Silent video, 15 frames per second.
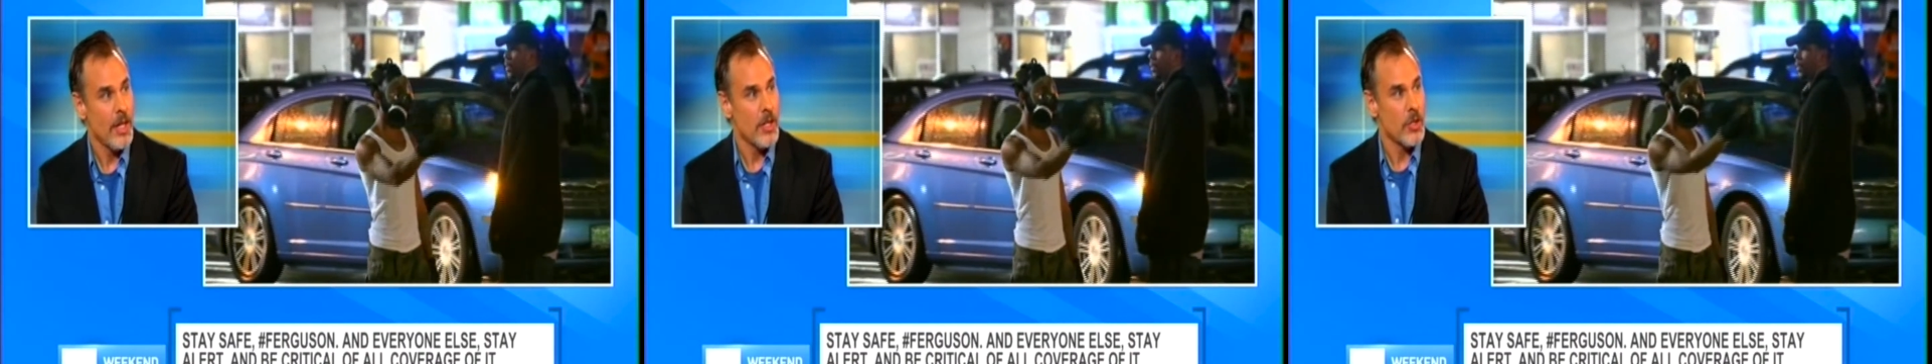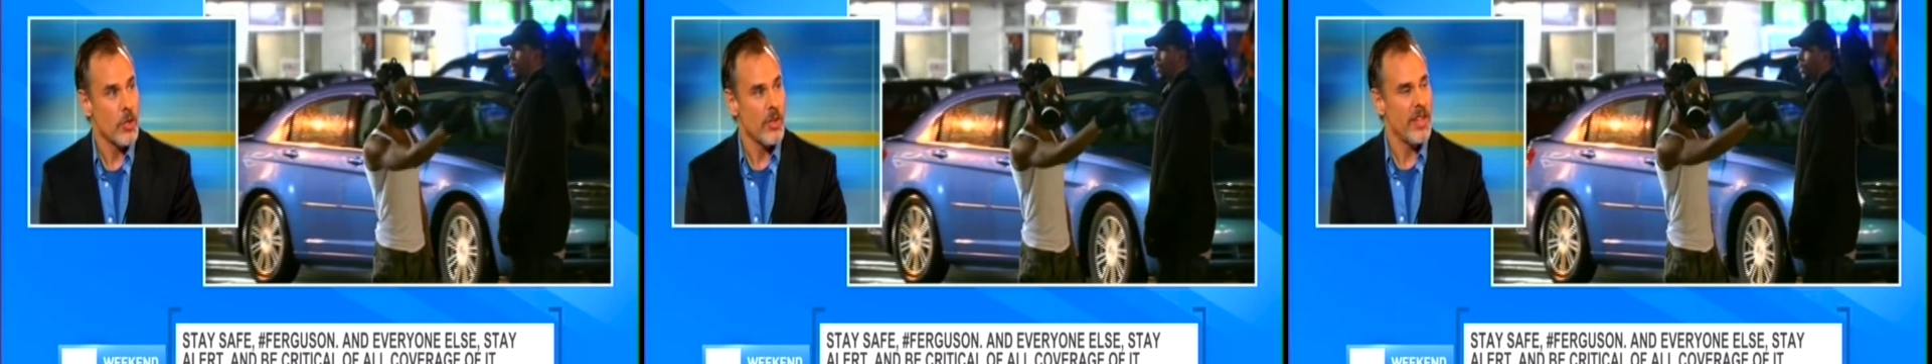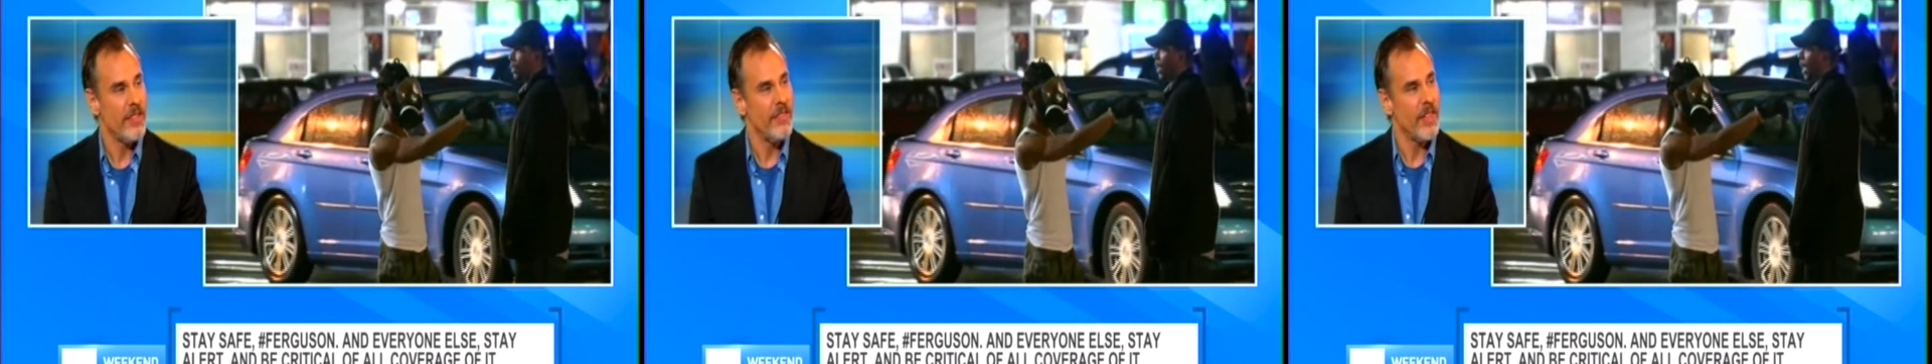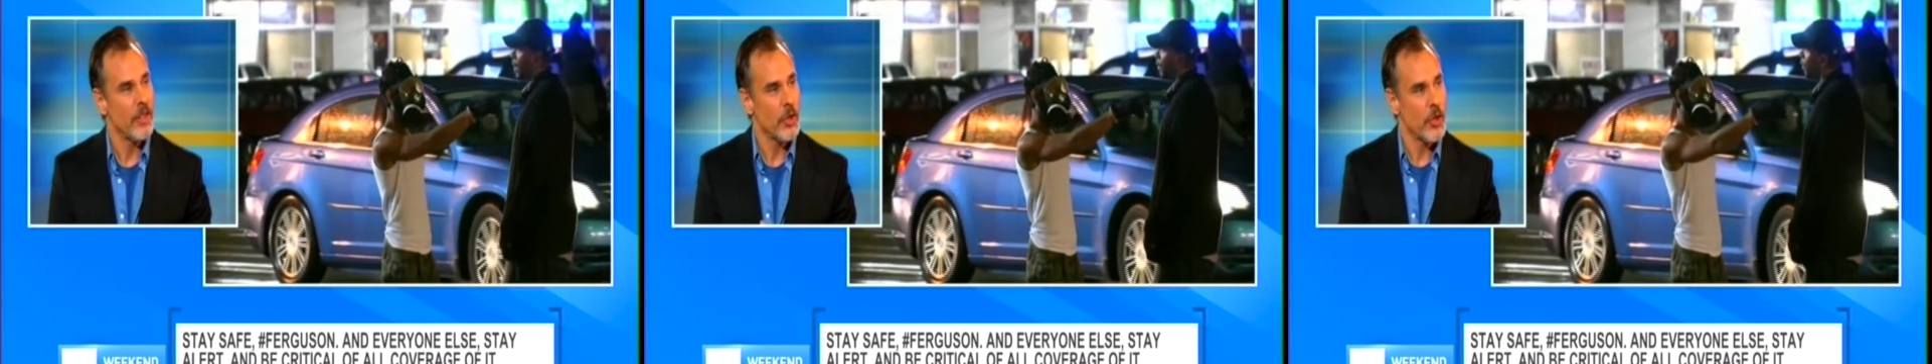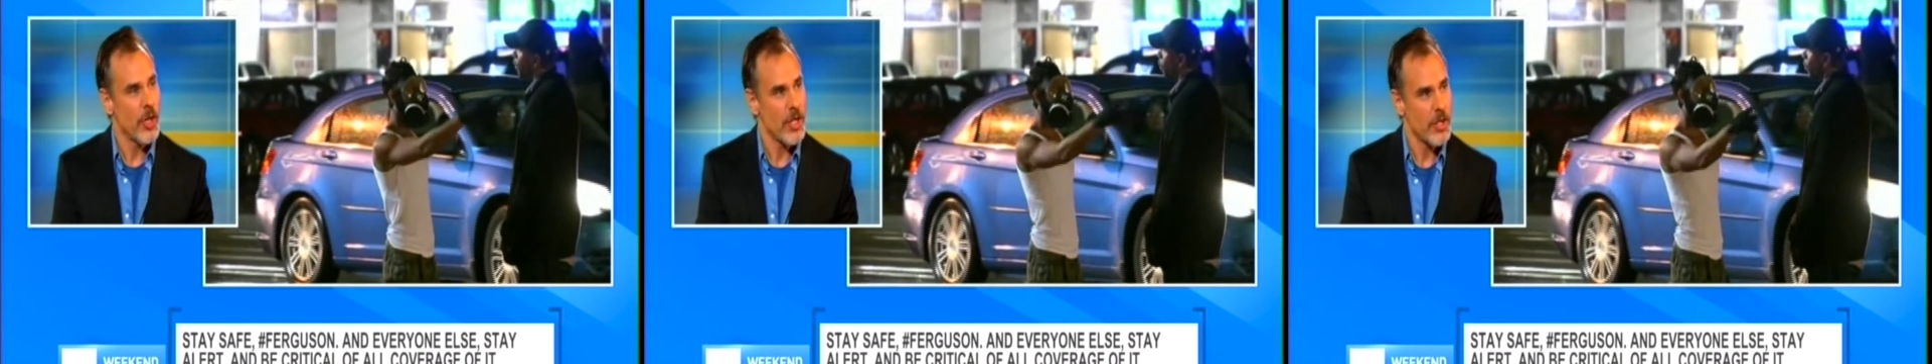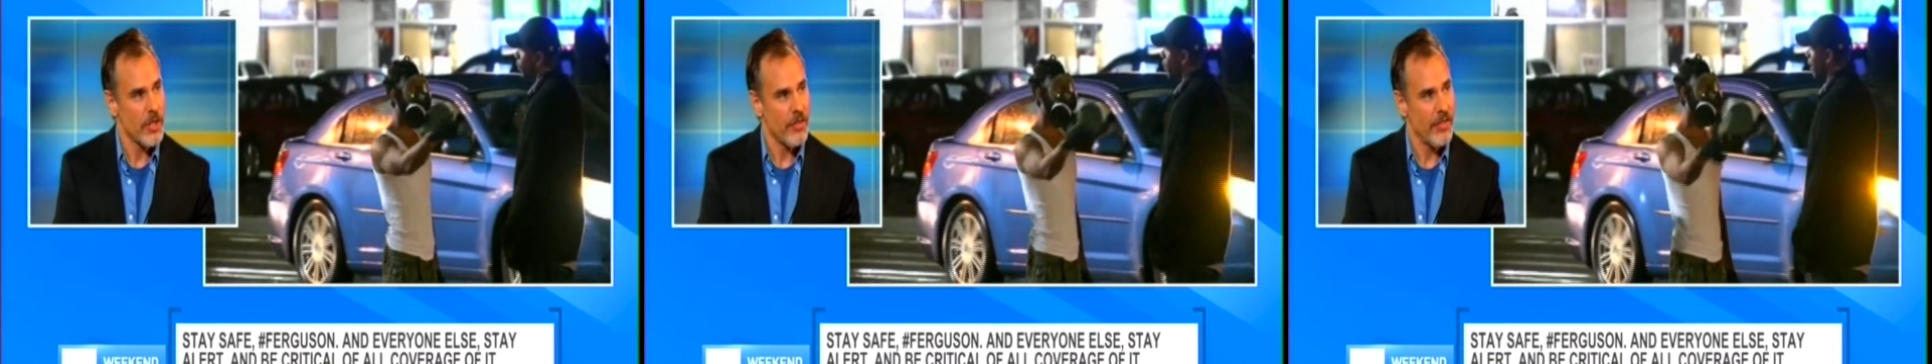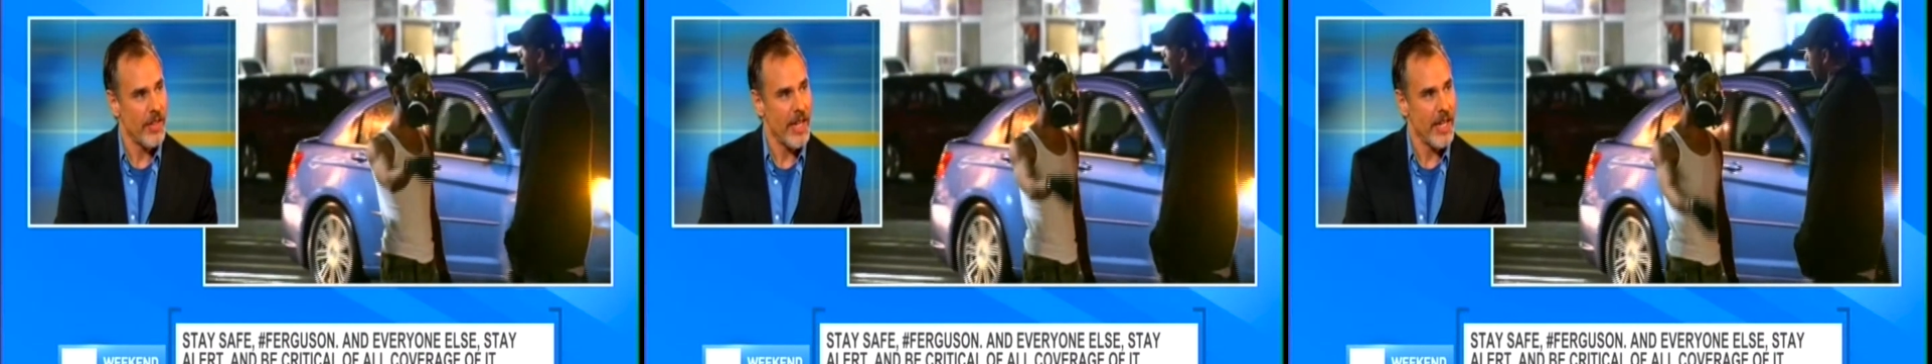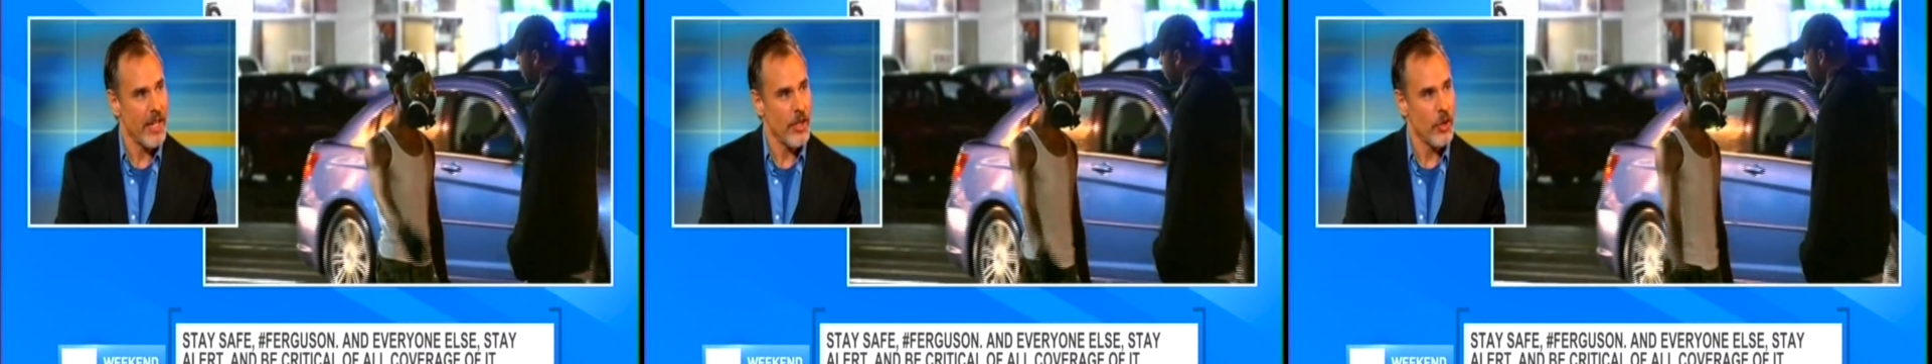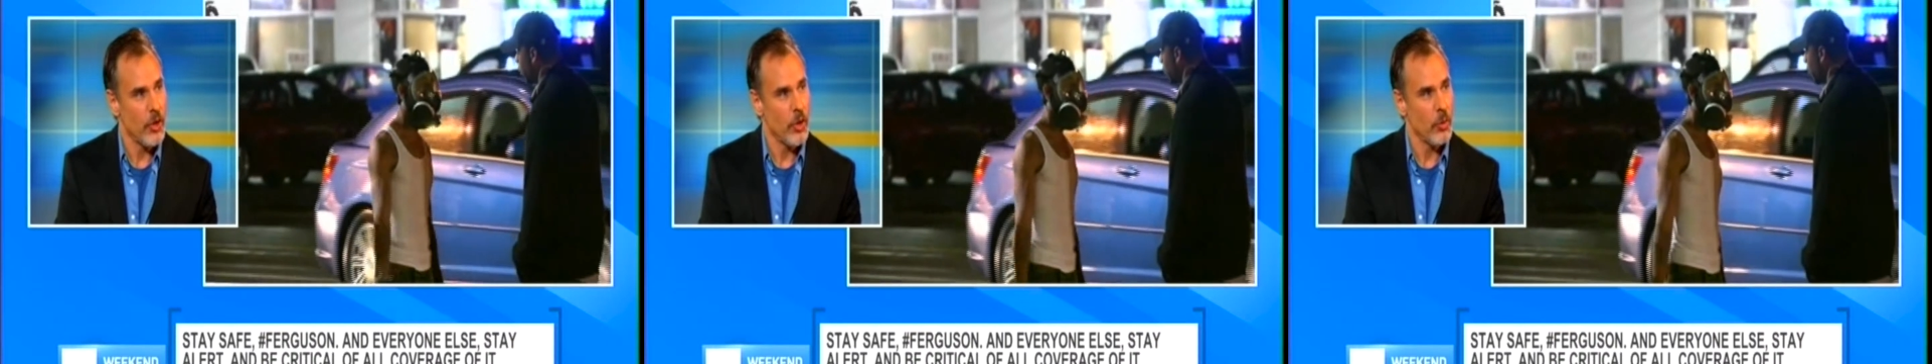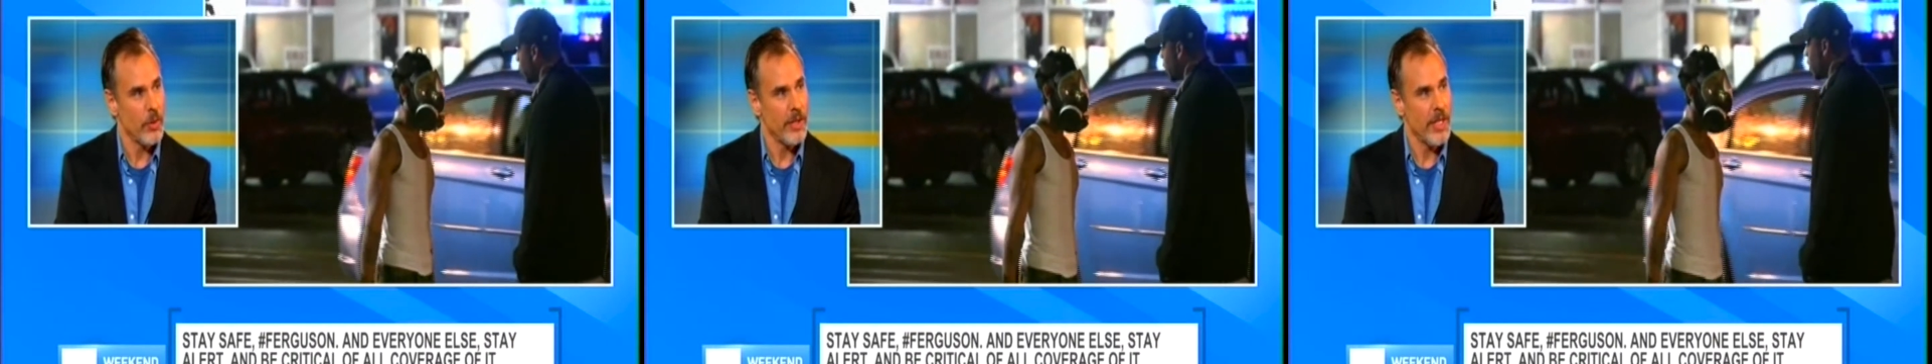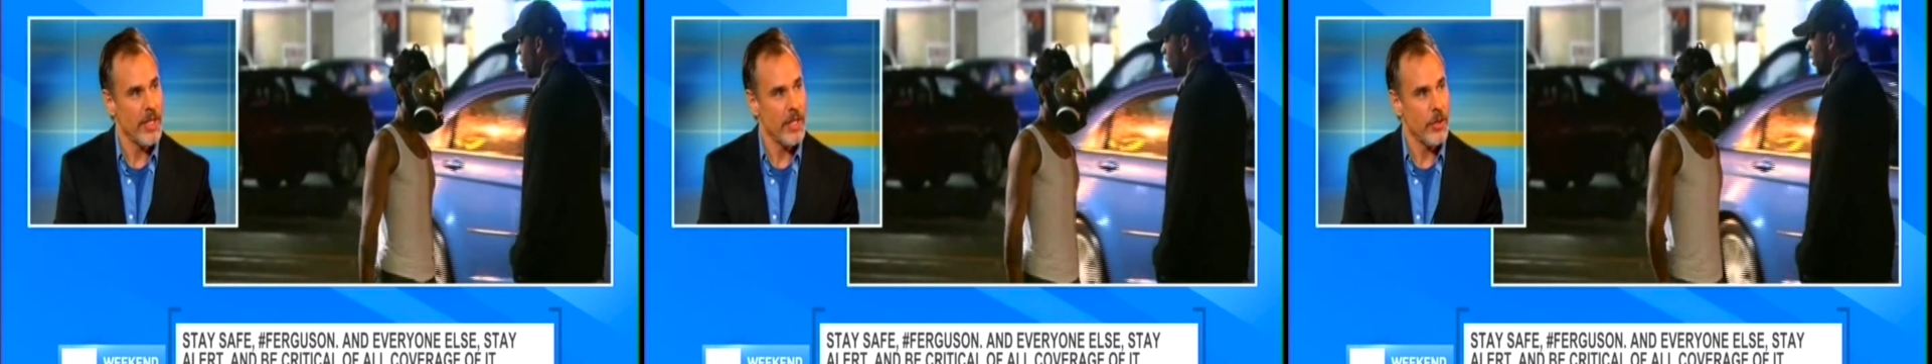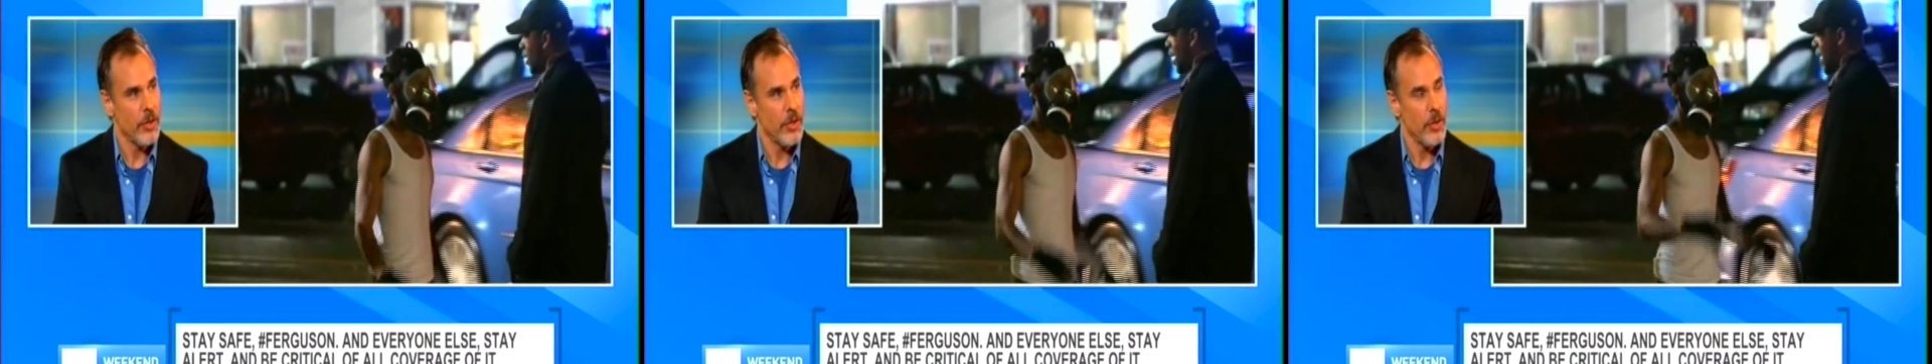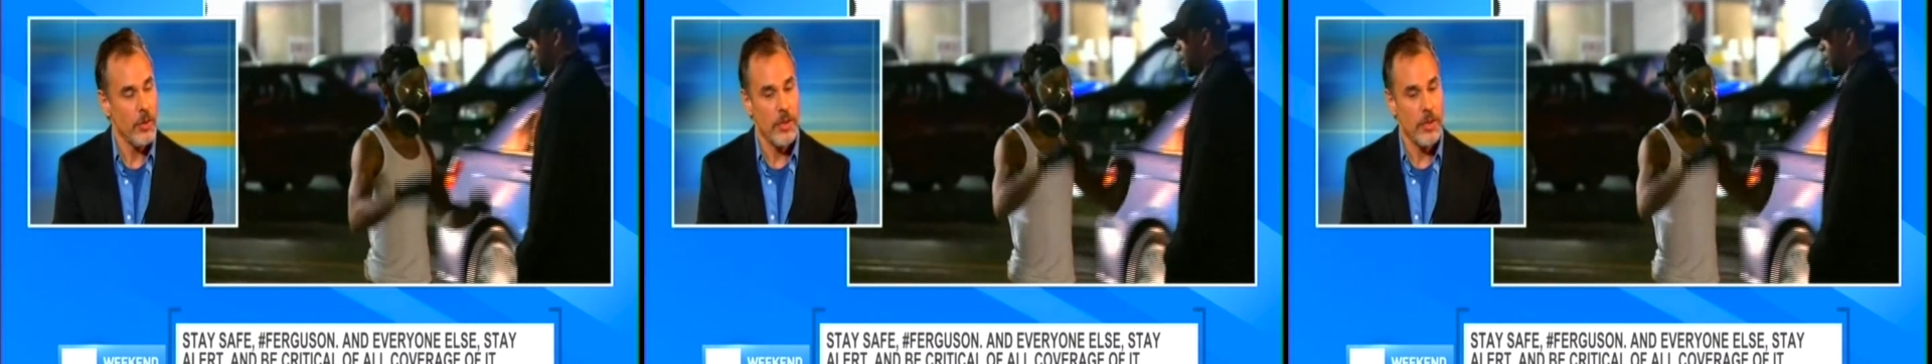So they feel justified in doing what they do too.